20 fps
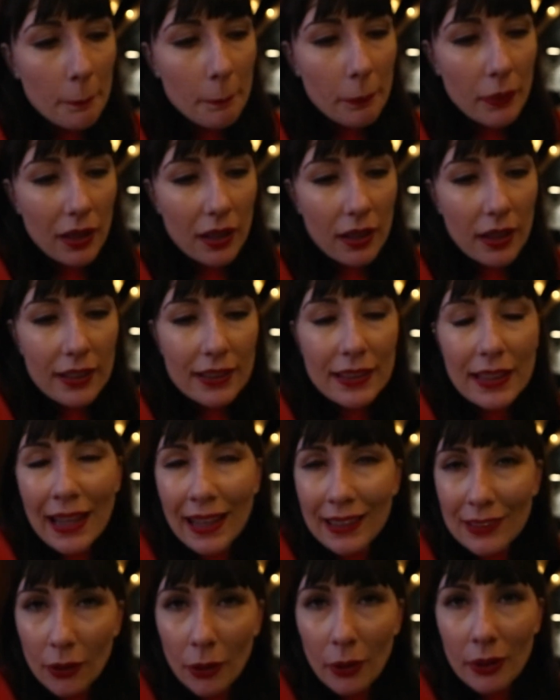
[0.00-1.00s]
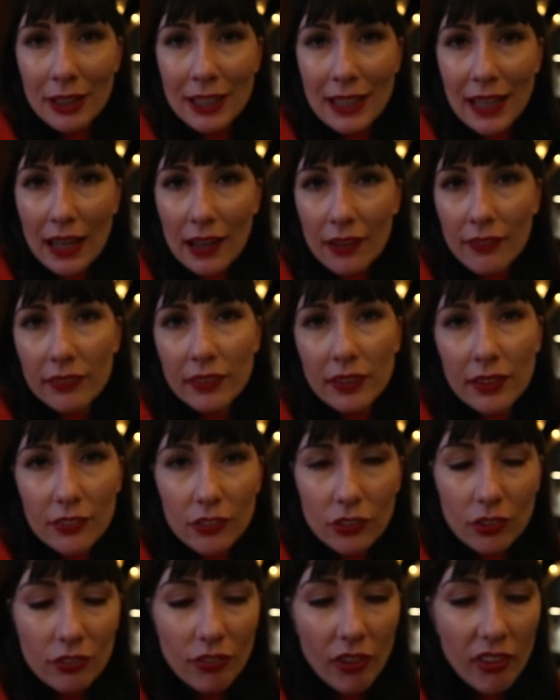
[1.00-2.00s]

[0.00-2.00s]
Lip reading: But in the adult only area, it's just